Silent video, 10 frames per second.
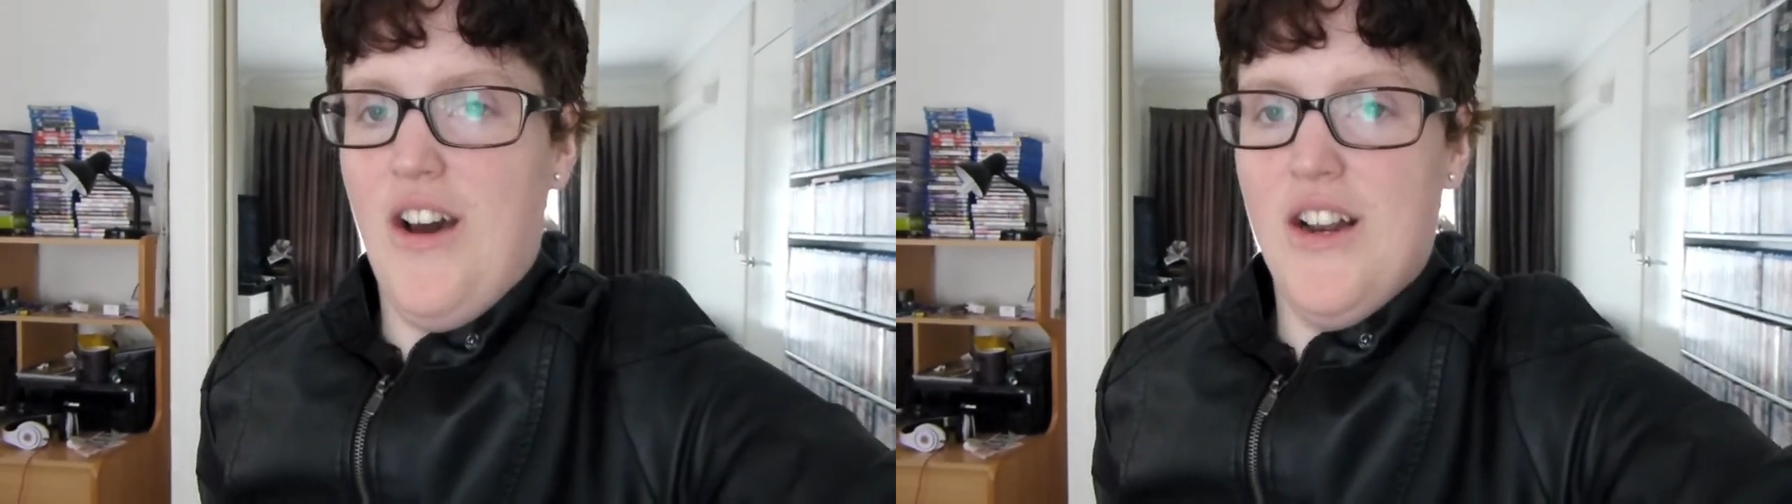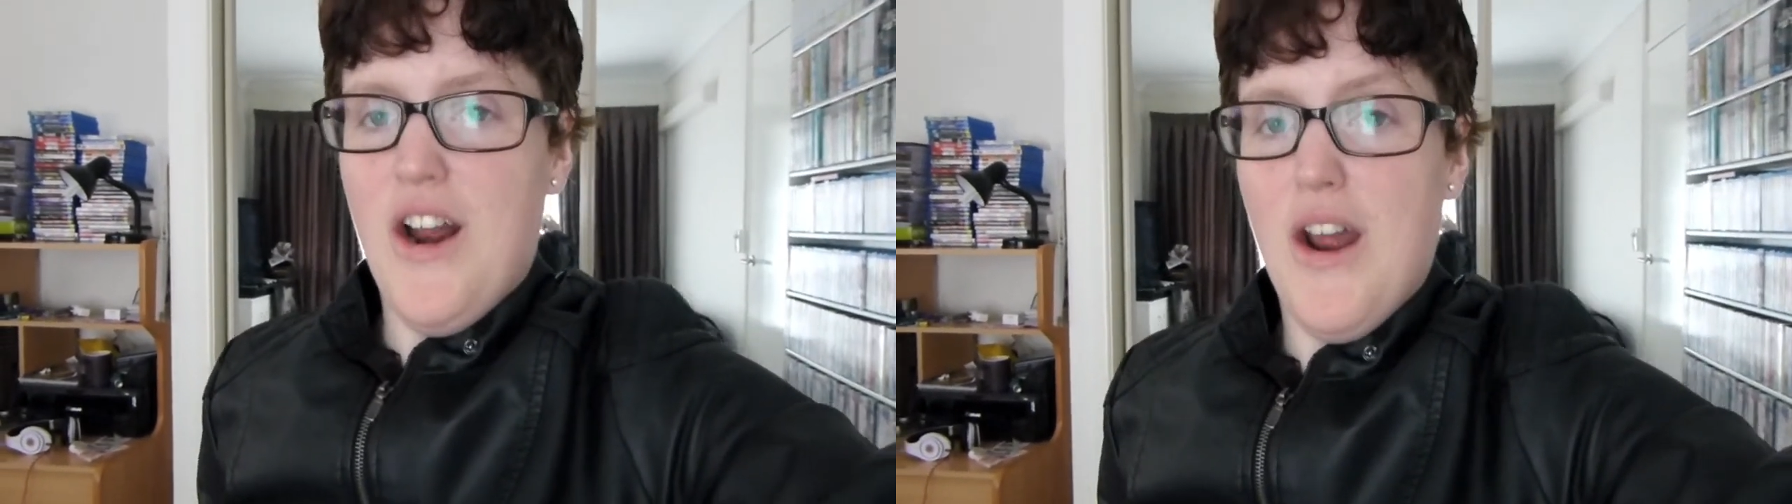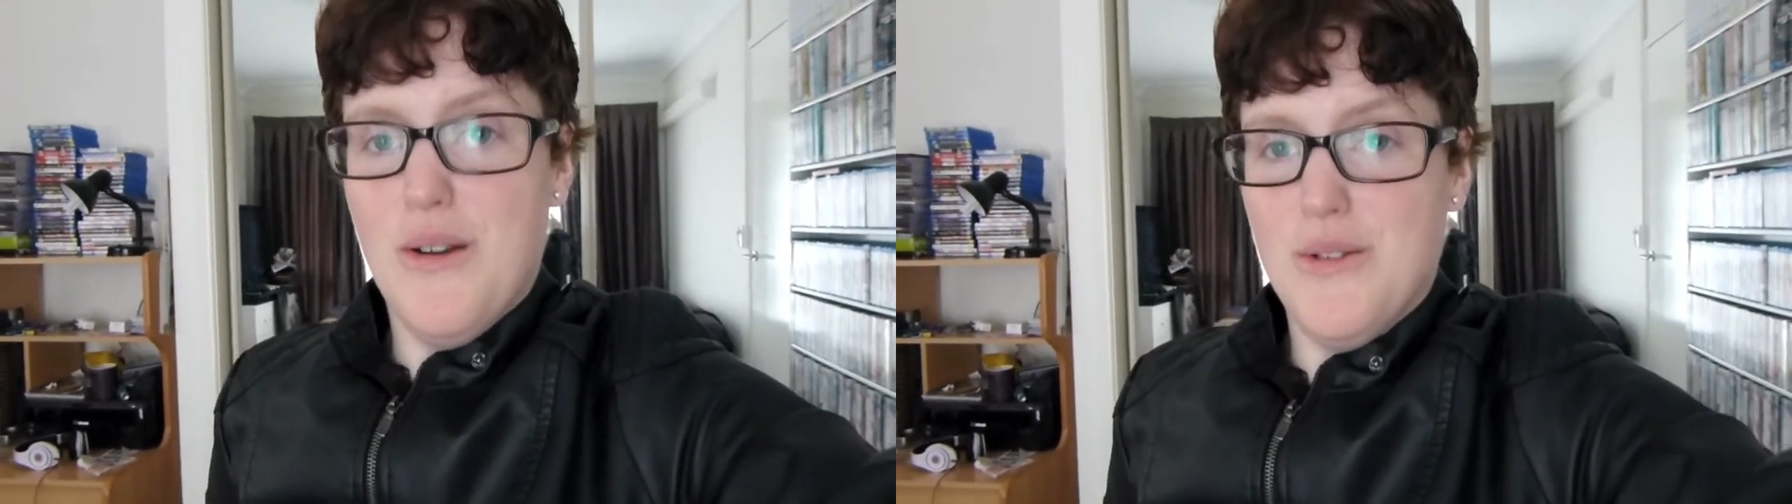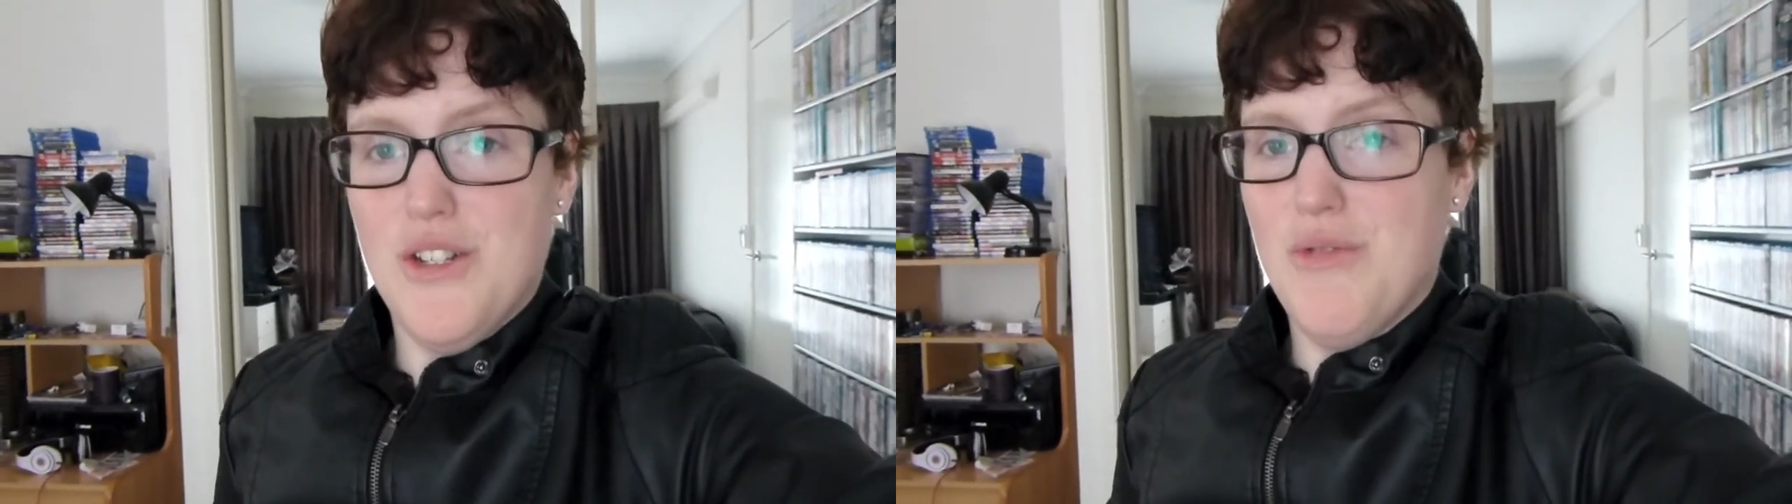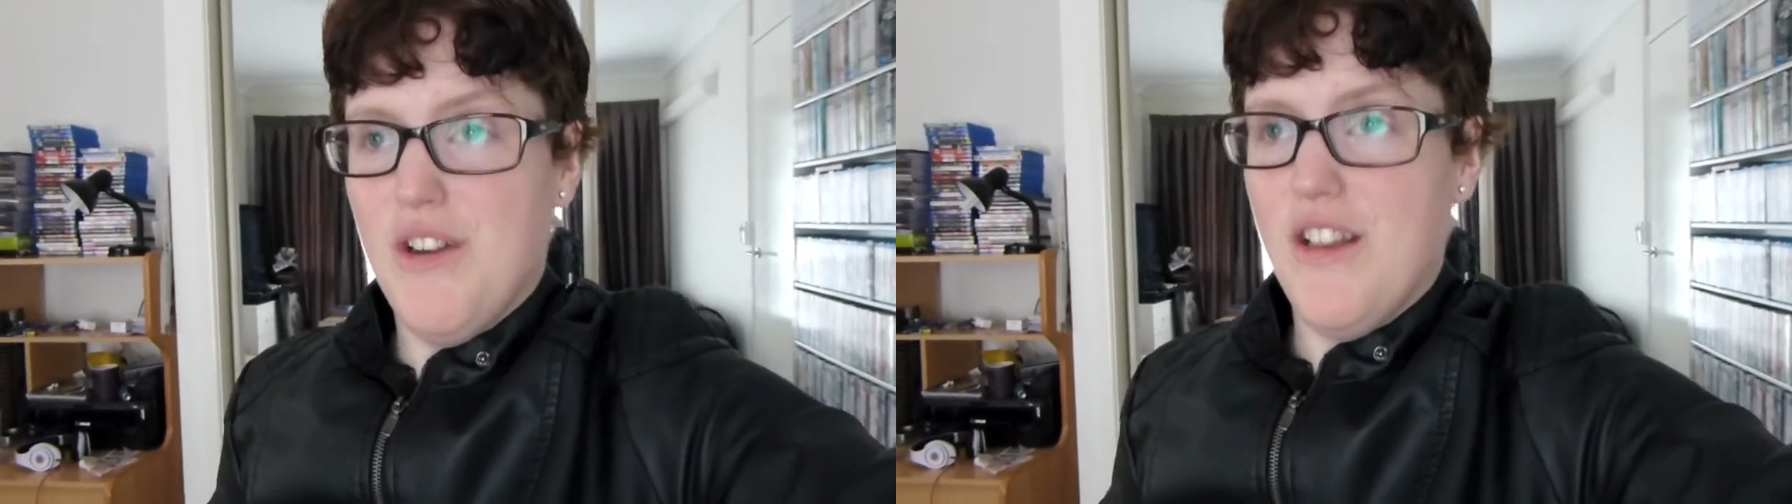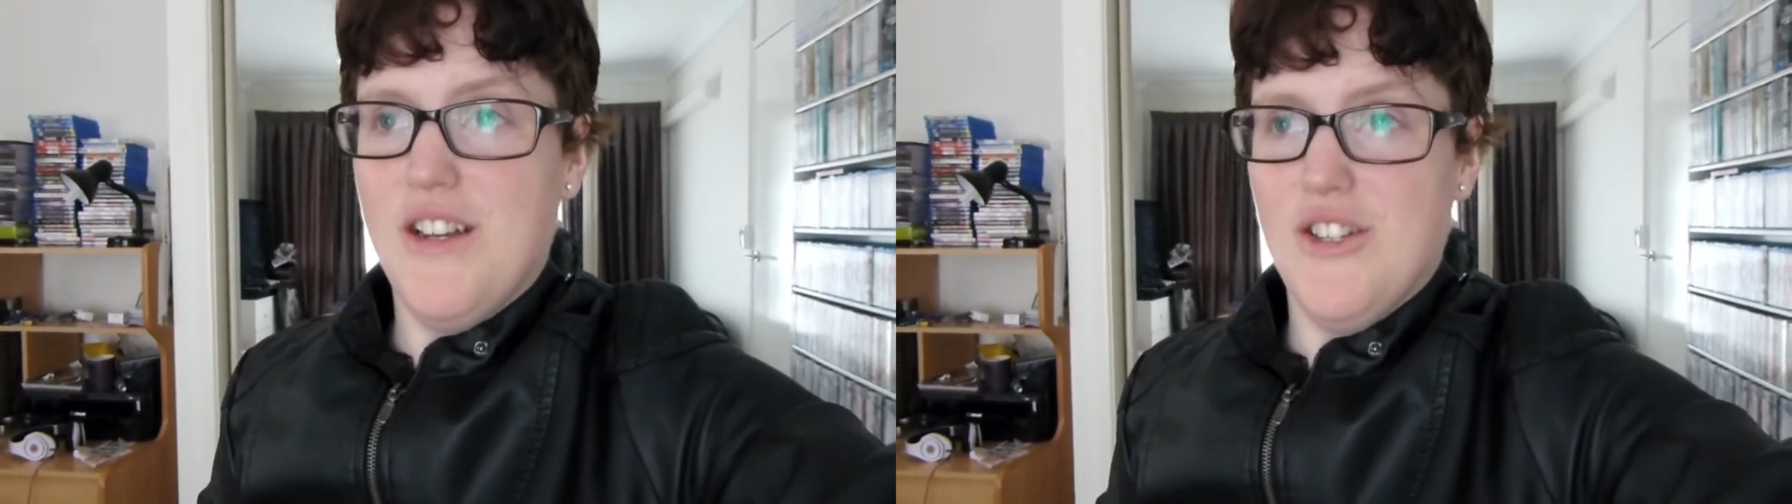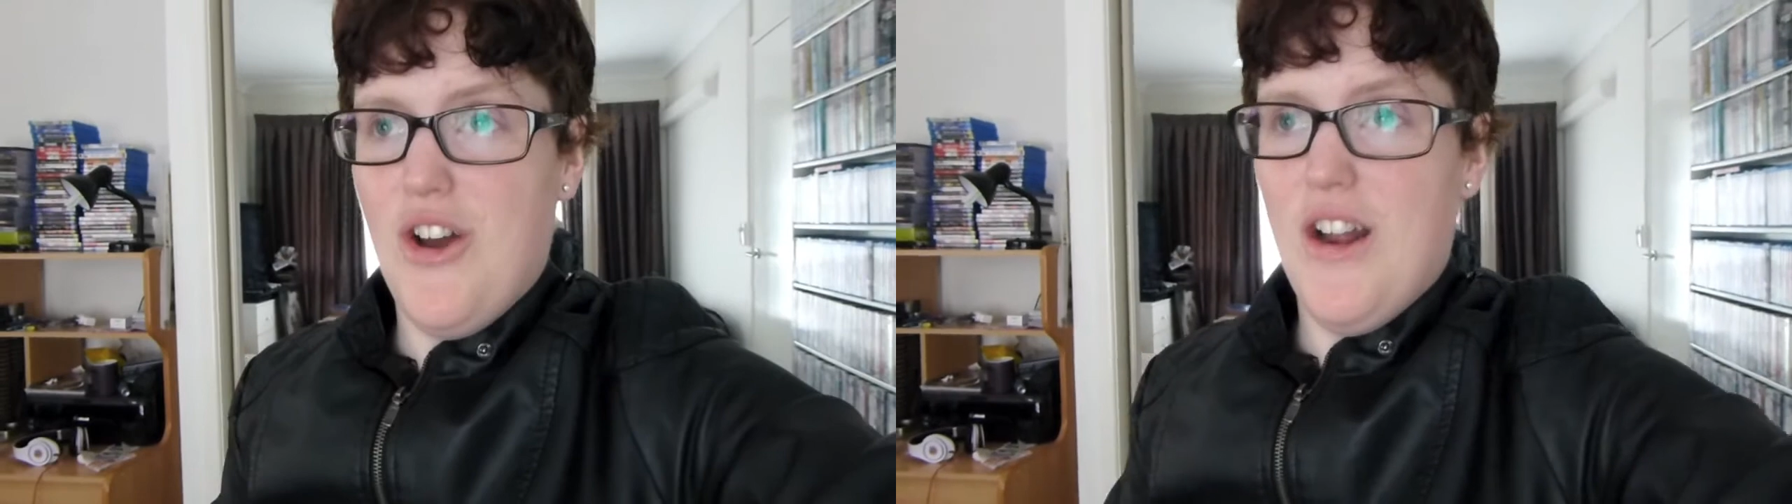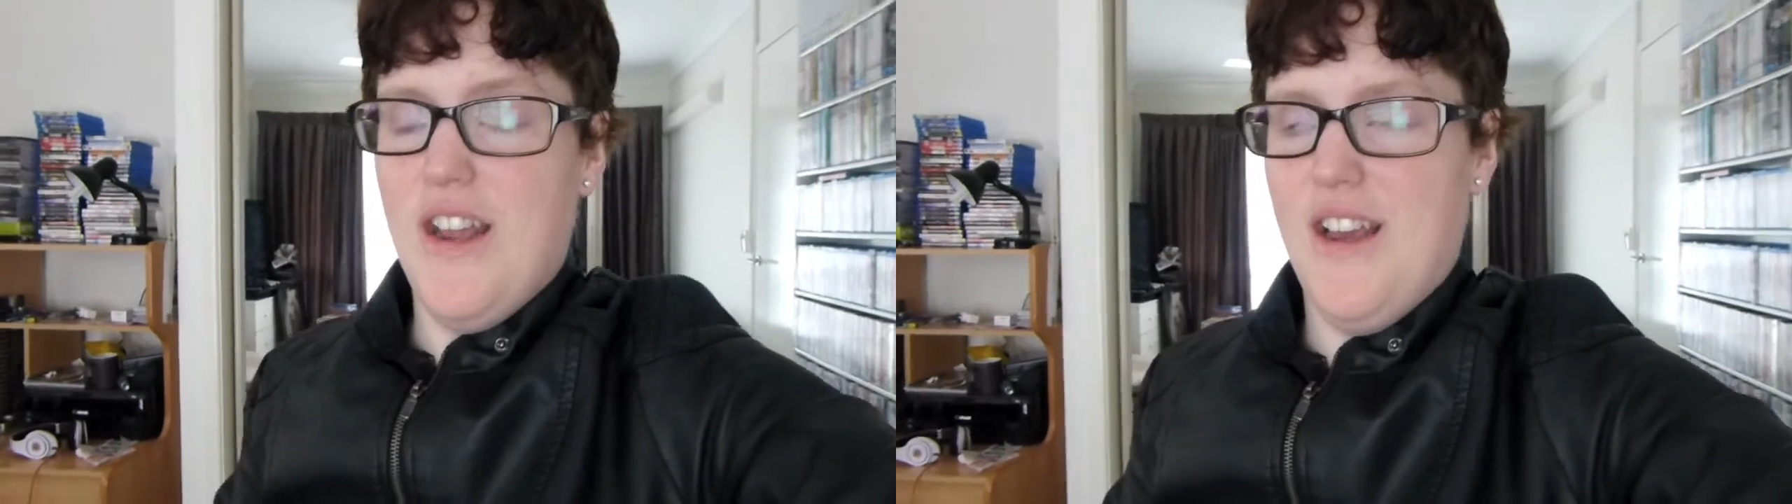I don't know, it was just really
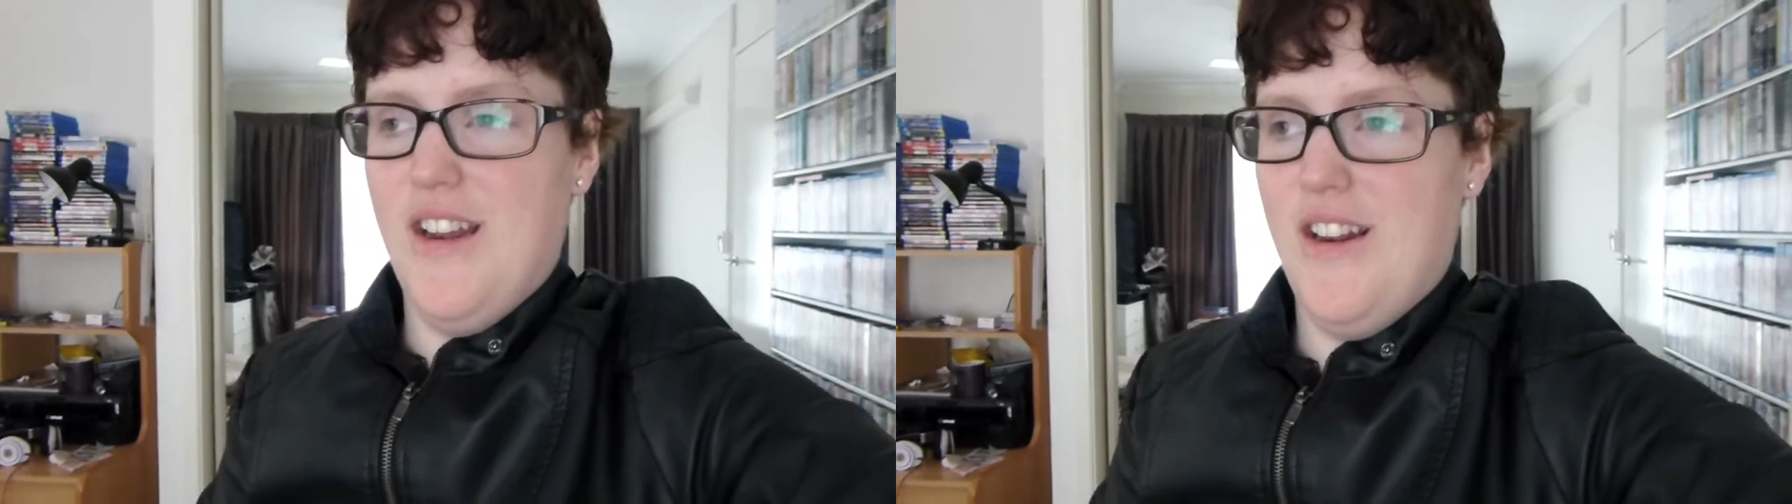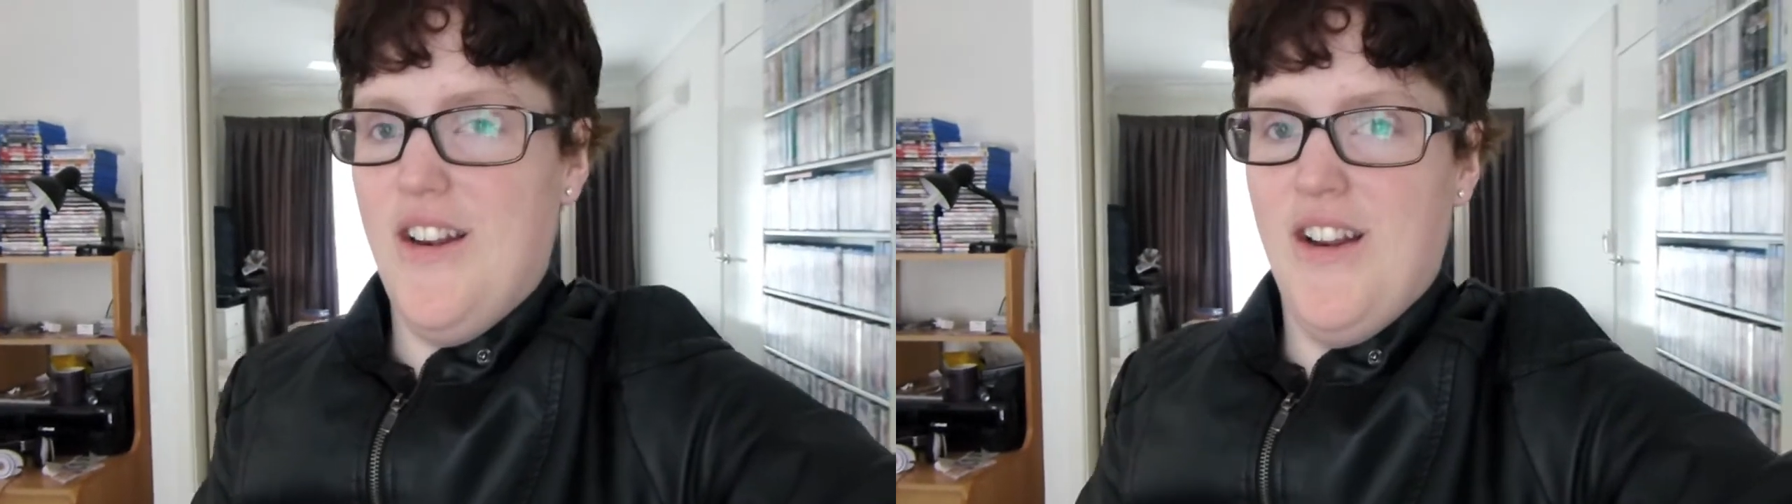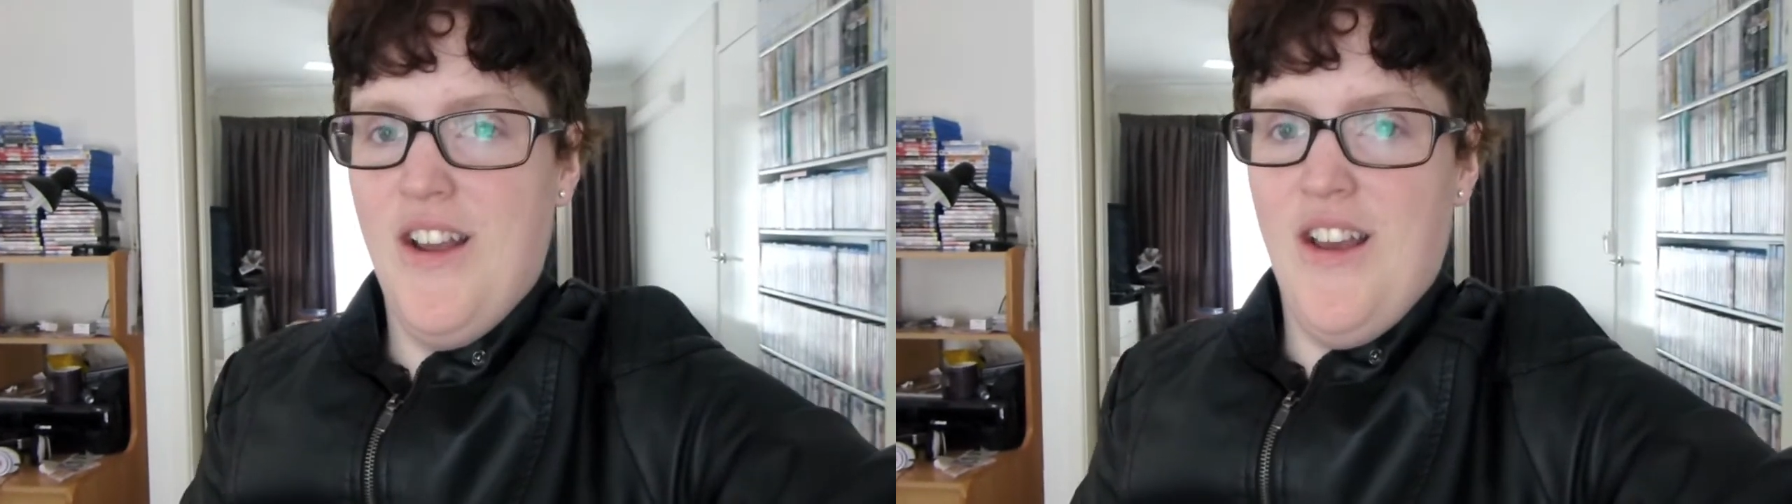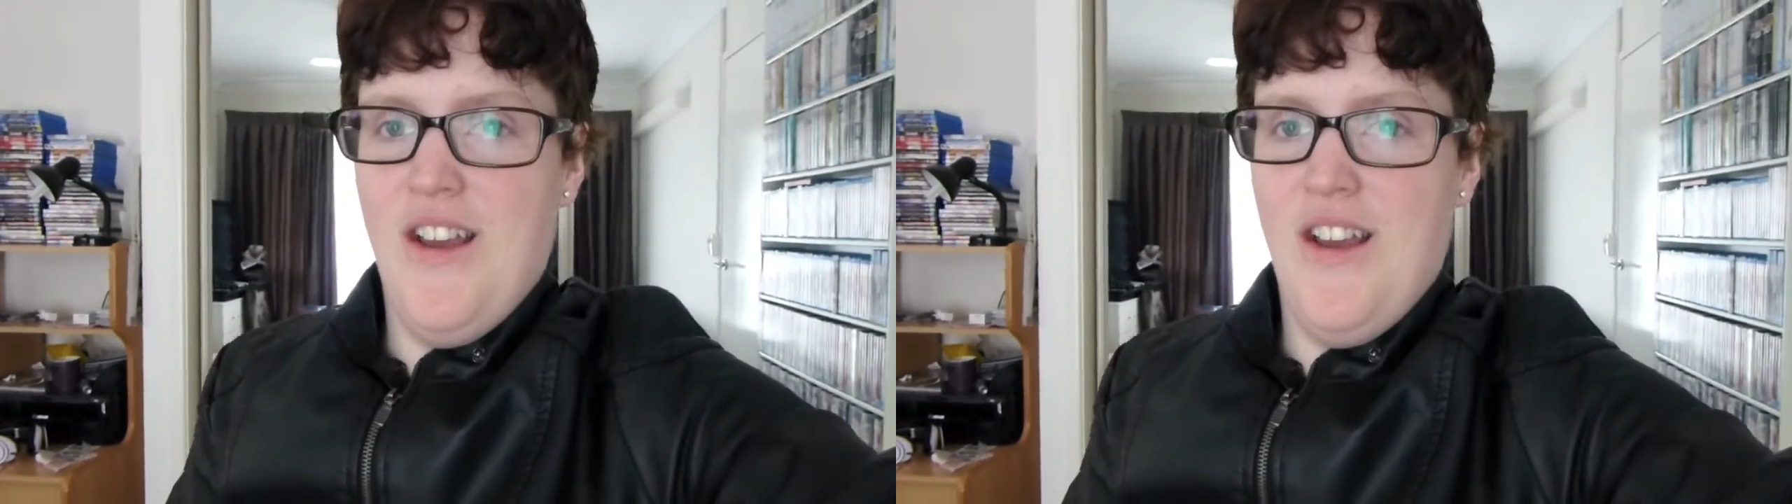exciting. And